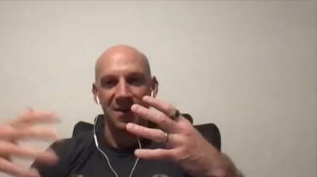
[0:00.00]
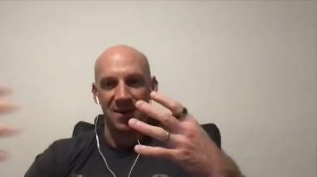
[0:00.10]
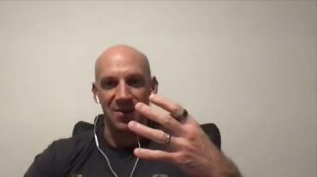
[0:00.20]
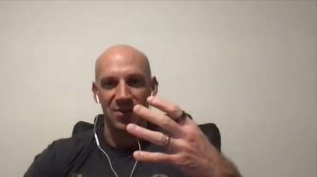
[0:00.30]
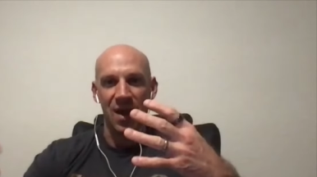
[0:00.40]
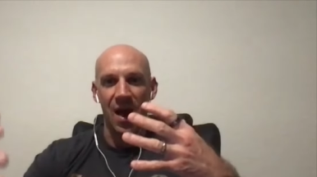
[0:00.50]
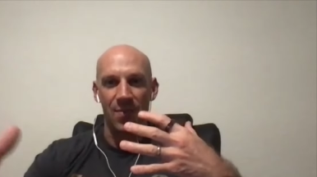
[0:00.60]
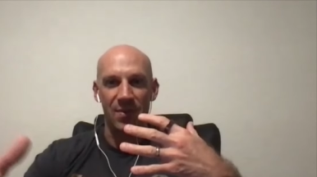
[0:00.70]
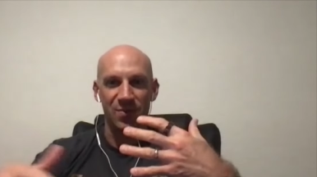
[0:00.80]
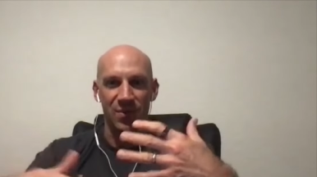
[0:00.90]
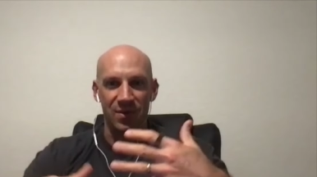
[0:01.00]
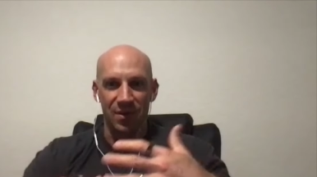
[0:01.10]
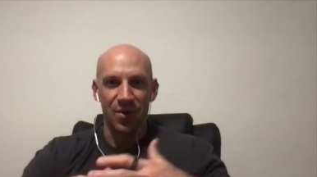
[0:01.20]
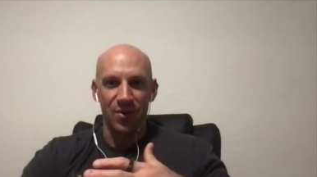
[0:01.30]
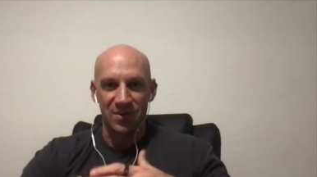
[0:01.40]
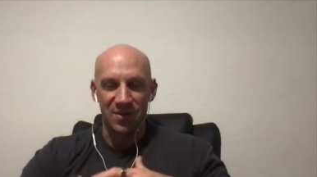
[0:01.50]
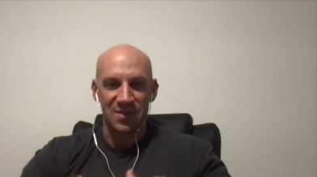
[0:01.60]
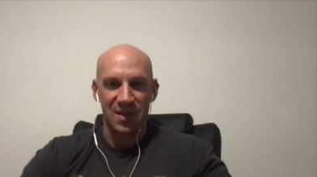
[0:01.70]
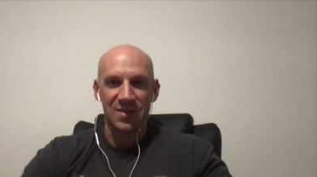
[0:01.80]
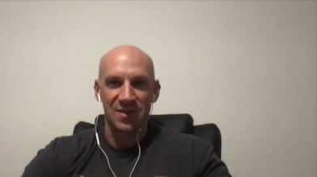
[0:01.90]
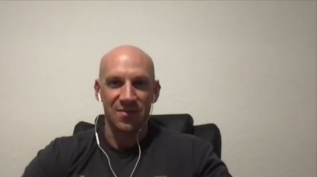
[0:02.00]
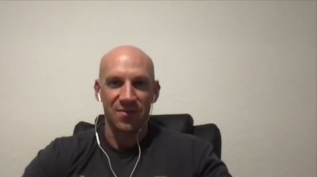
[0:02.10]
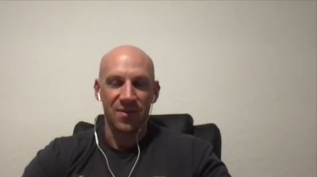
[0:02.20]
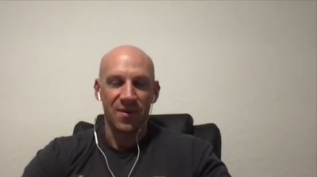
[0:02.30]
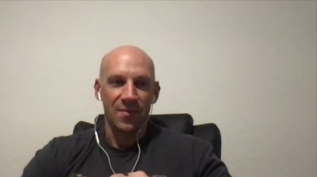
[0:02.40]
and an injury happens when the load is excessive